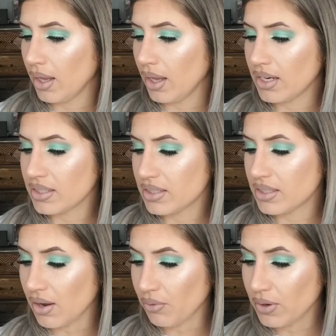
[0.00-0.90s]
And it's
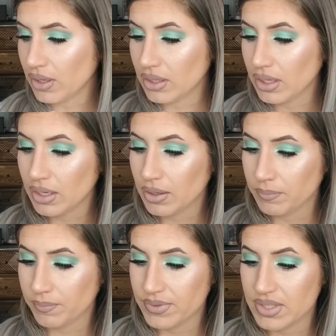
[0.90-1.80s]
definitely
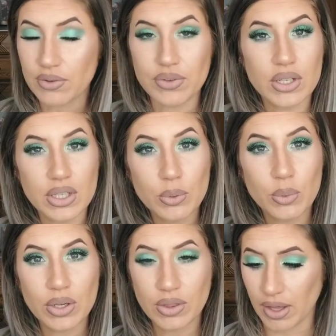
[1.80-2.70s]

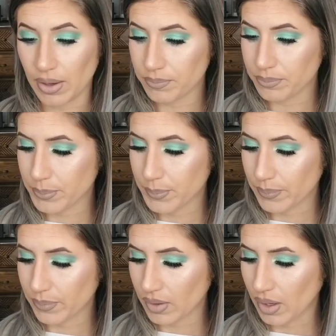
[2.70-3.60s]
worth it.
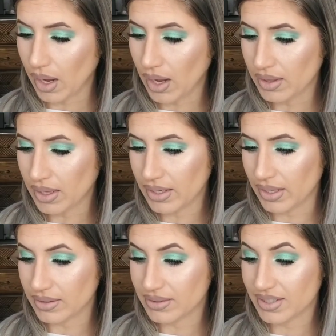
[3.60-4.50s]
I like
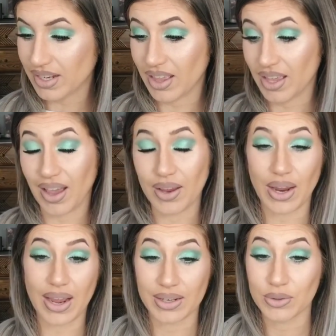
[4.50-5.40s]
it.
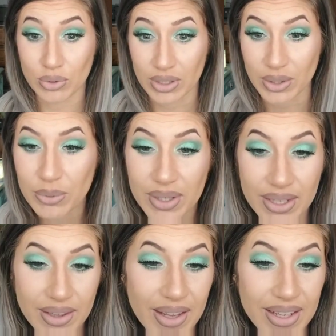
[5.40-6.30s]
I really,
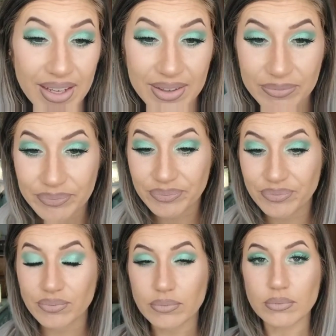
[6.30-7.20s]
really like it.
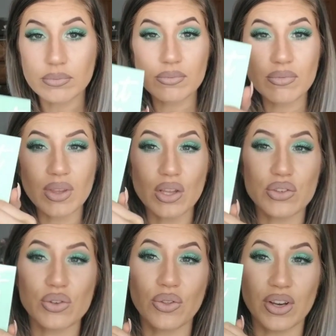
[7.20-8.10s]

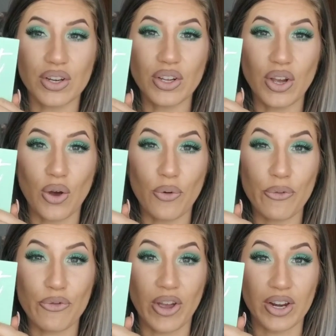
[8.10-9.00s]
So there you go.
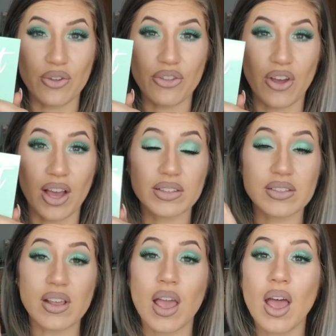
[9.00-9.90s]
Final thoughts.